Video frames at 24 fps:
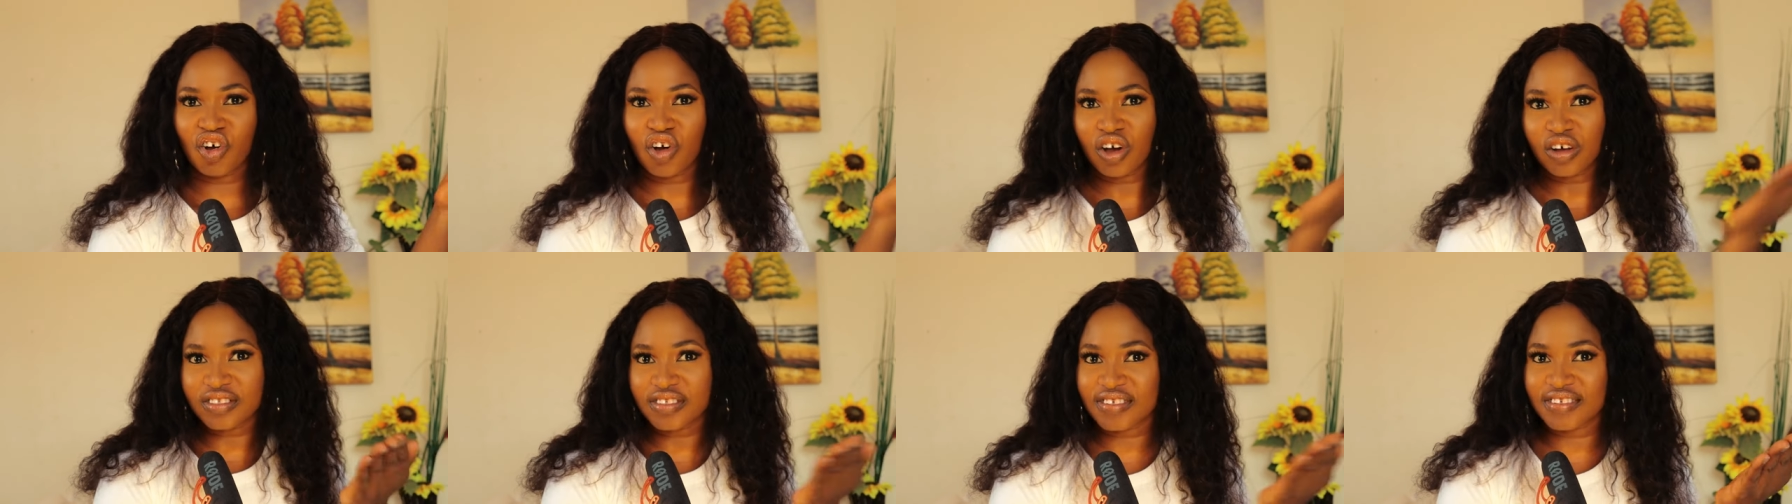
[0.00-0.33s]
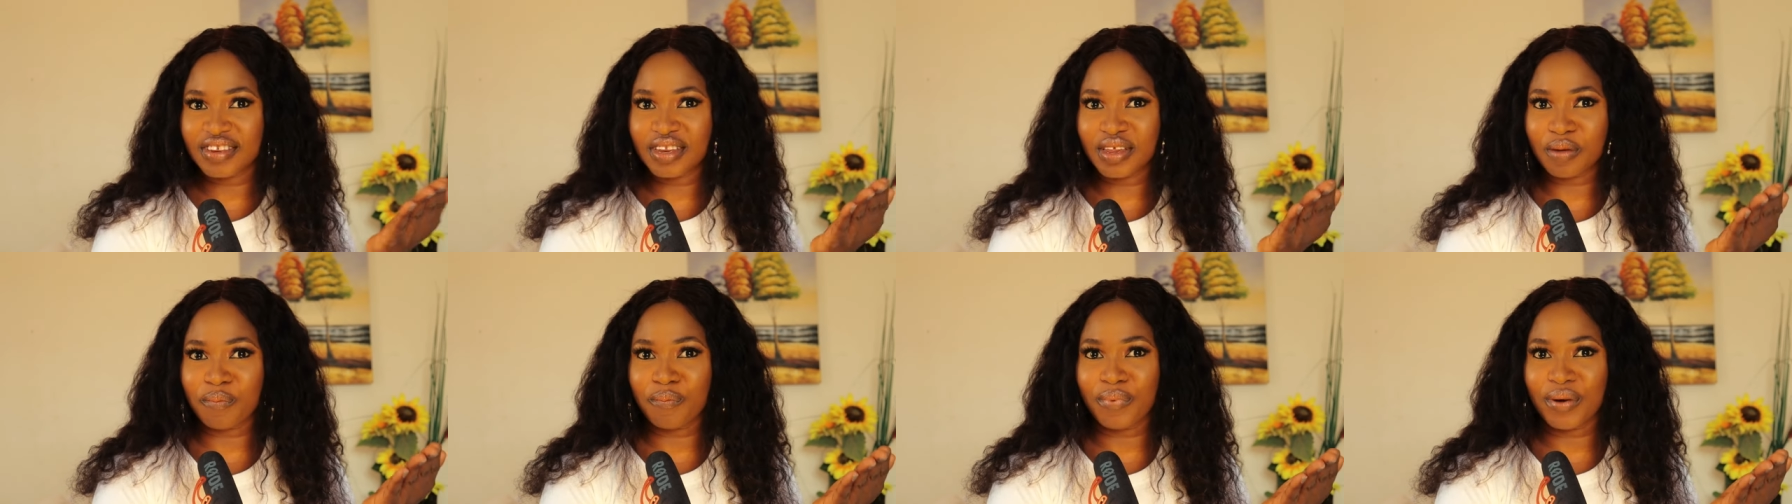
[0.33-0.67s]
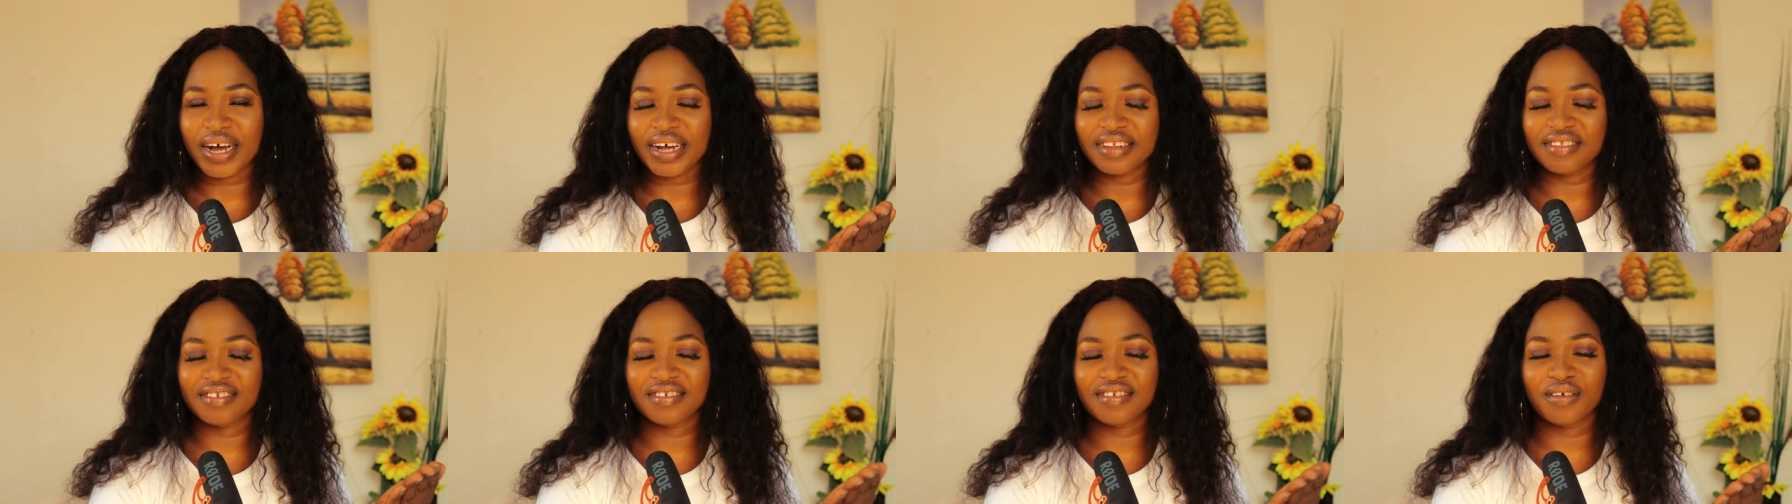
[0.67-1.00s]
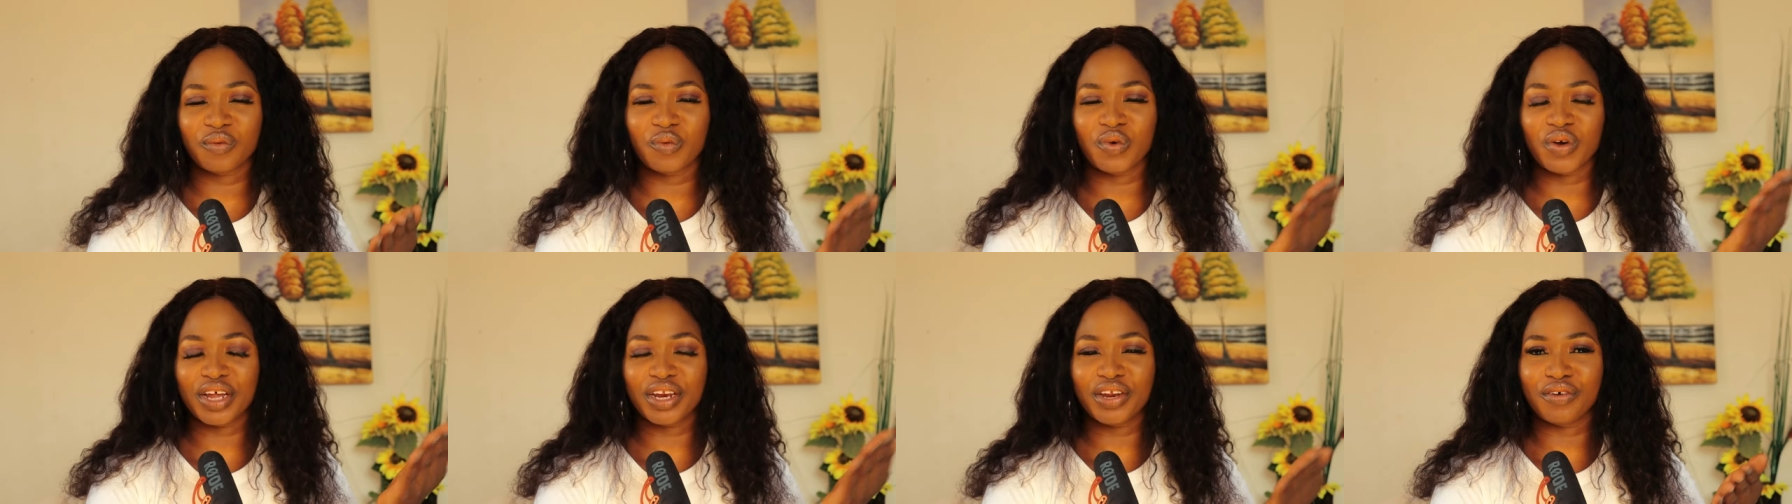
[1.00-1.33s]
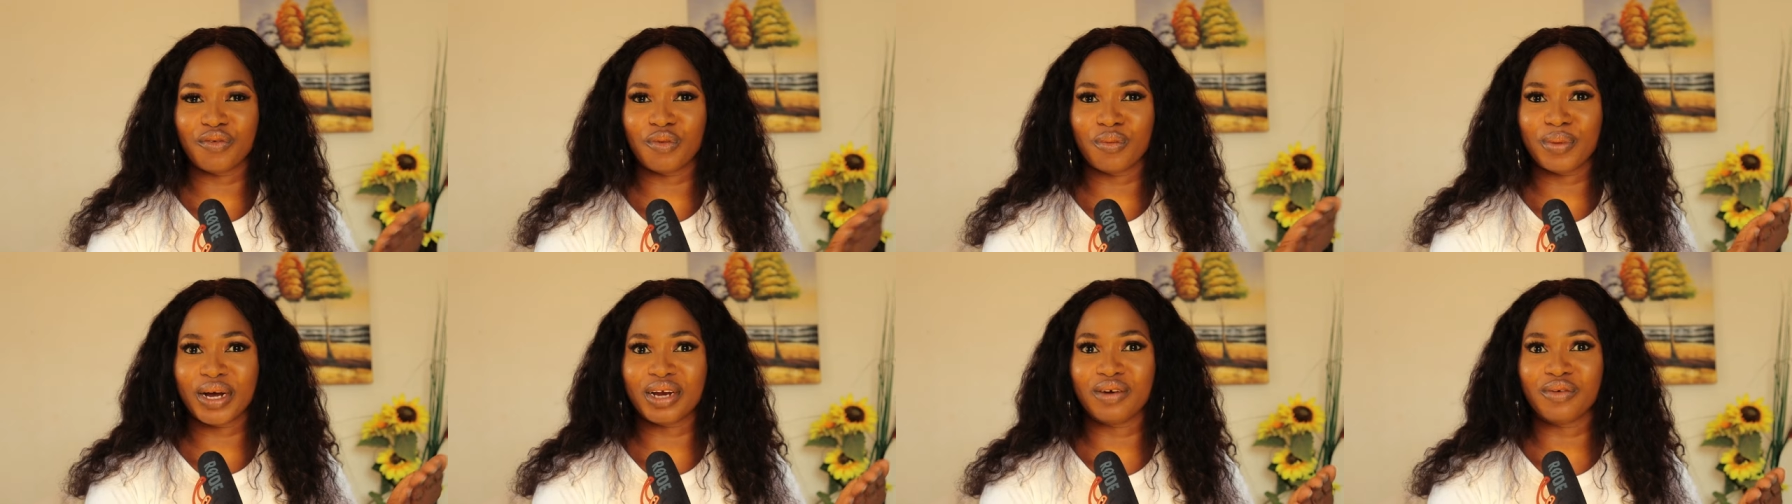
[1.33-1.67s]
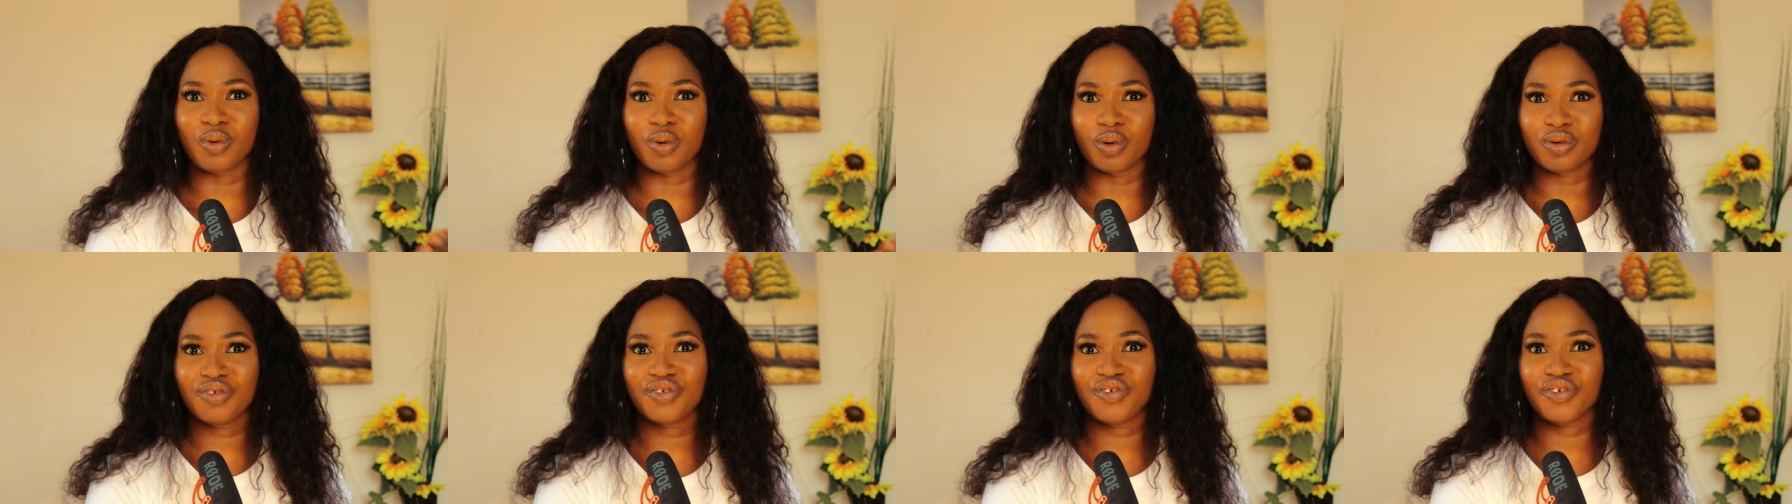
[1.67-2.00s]
cut the part where the woman
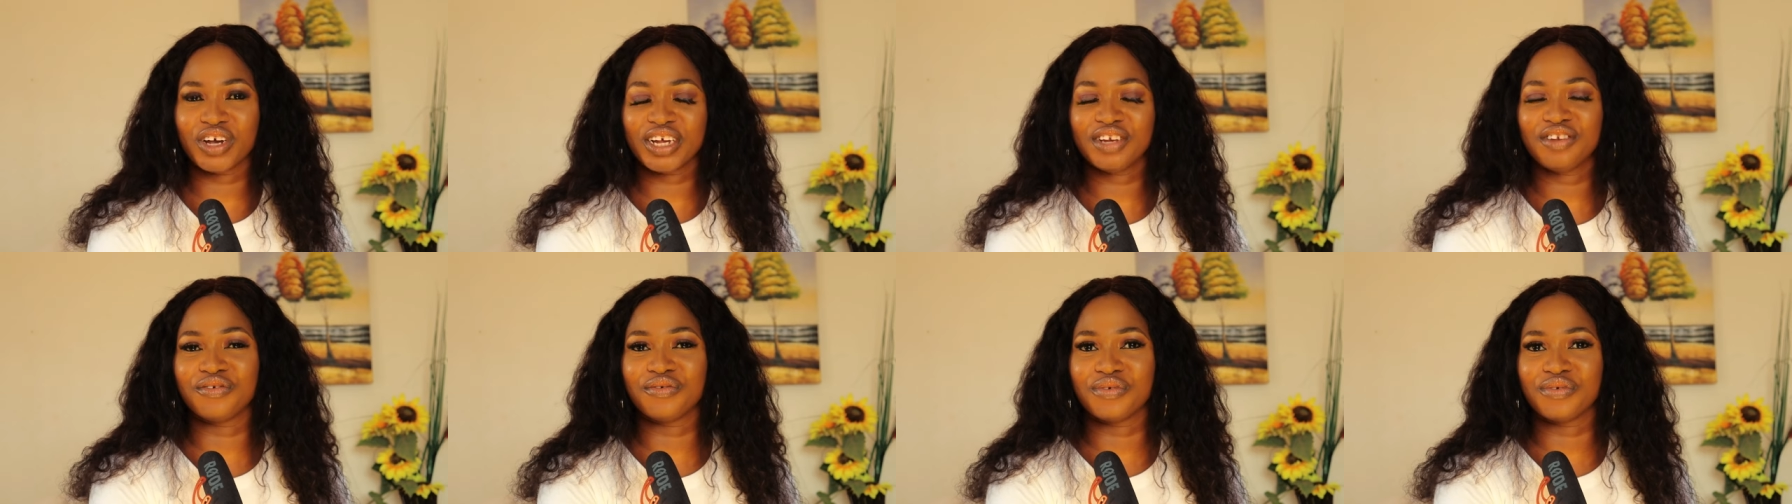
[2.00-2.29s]
was trying